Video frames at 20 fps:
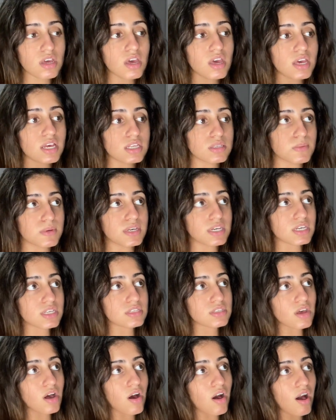it's because
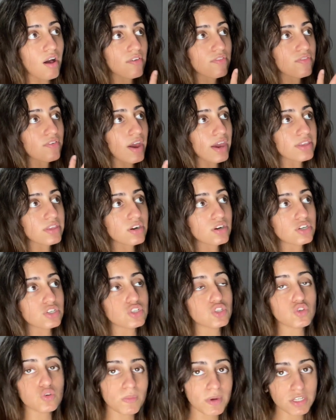of either
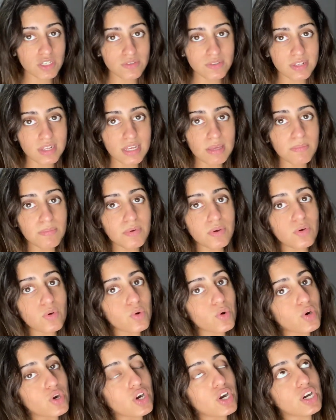too much sleep
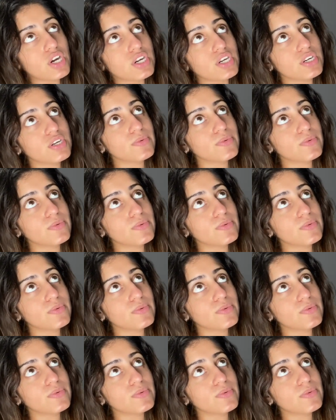or